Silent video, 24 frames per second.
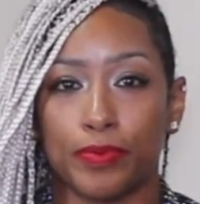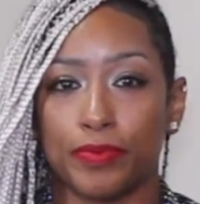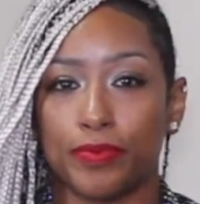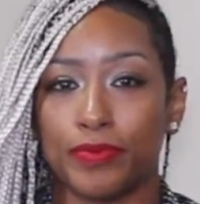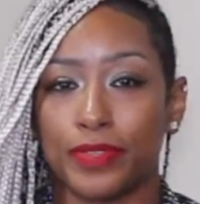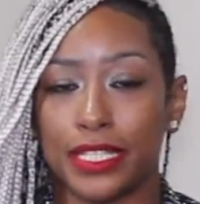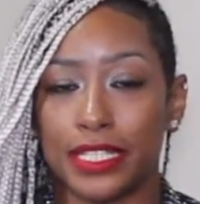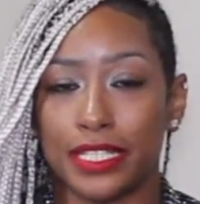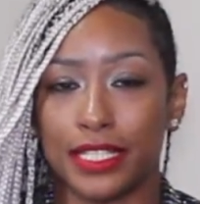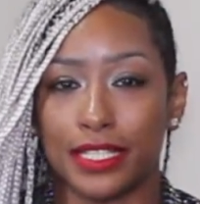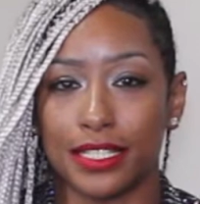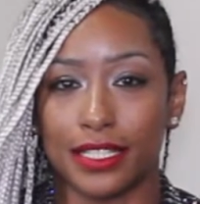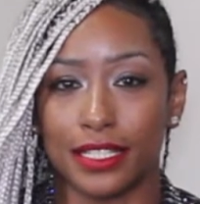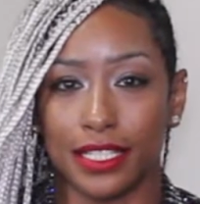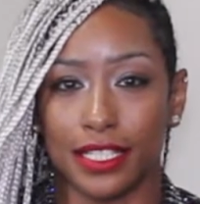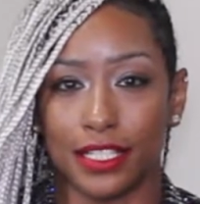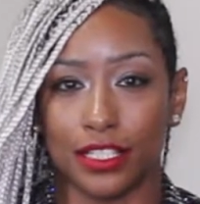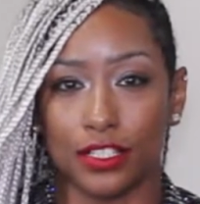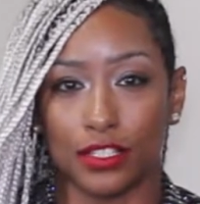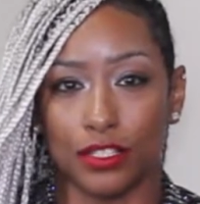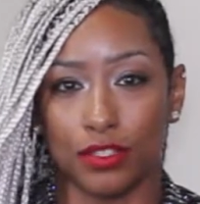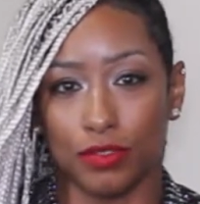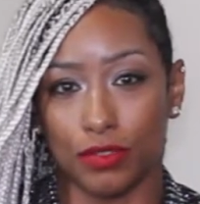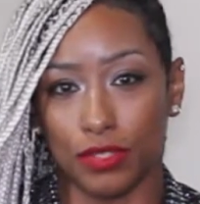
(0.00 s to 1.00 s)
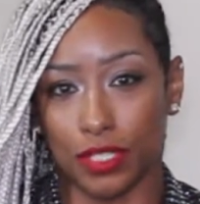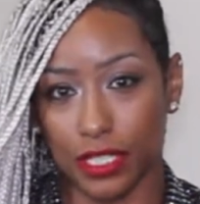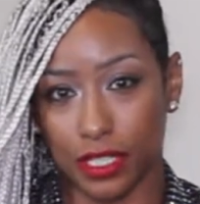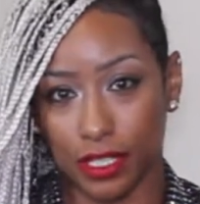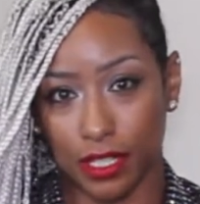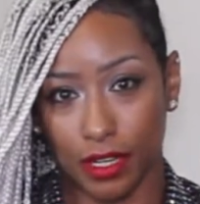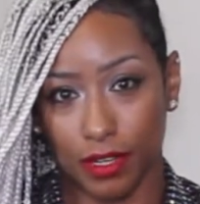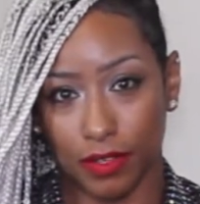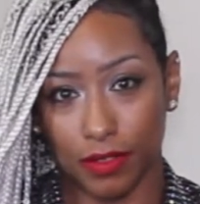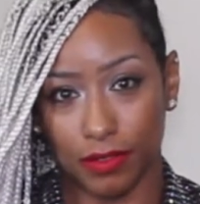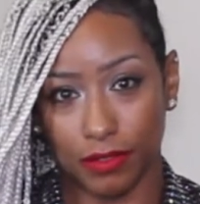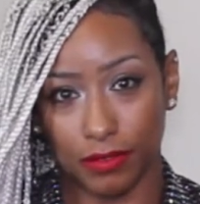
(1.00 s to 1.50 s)
this doesn't excuse it
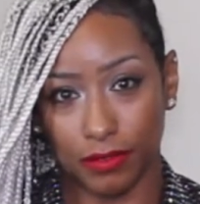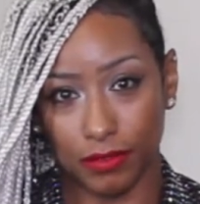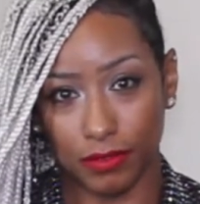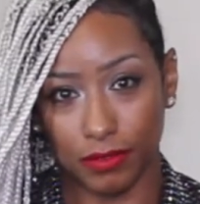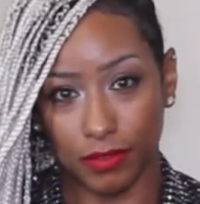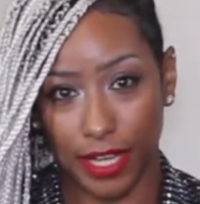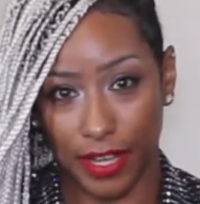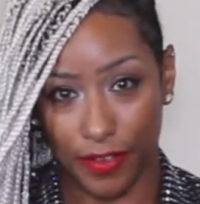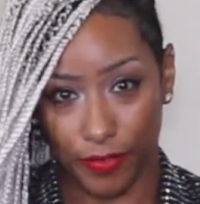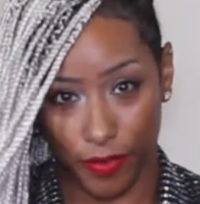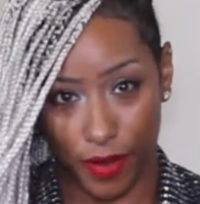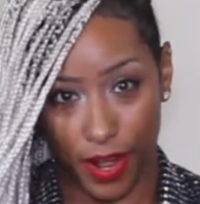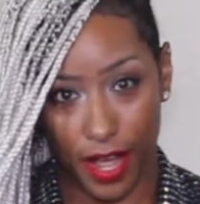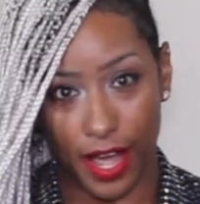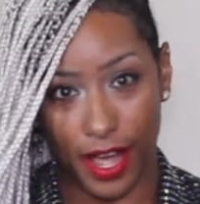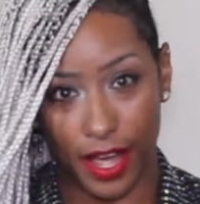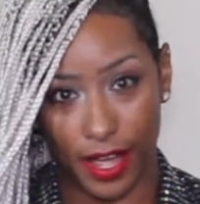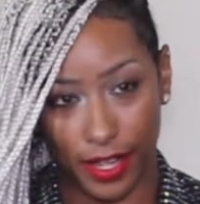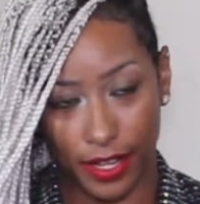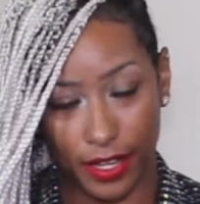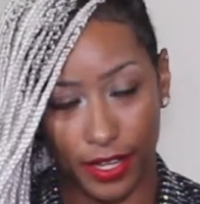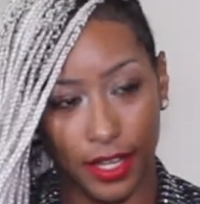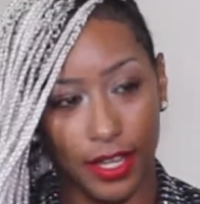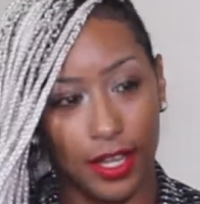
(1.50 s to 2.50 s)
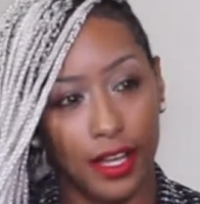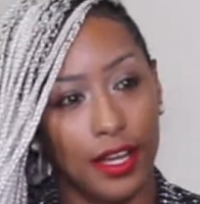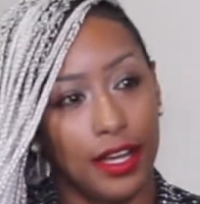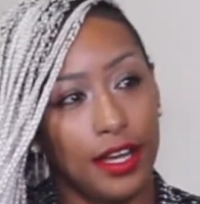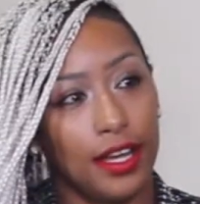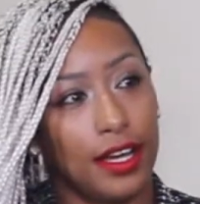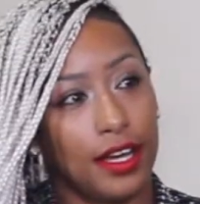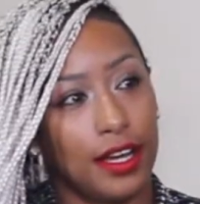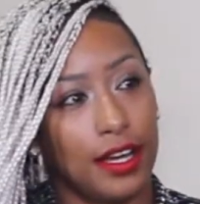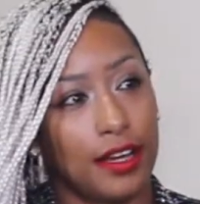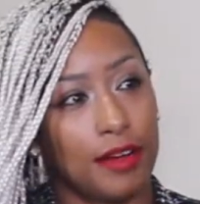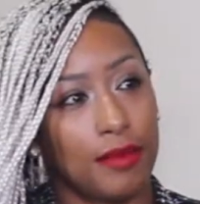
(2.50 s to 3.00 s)
though,
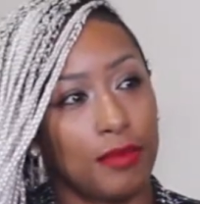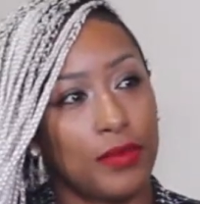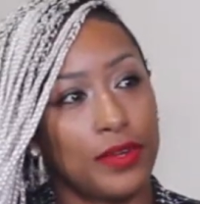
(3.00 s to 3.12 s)
FYI.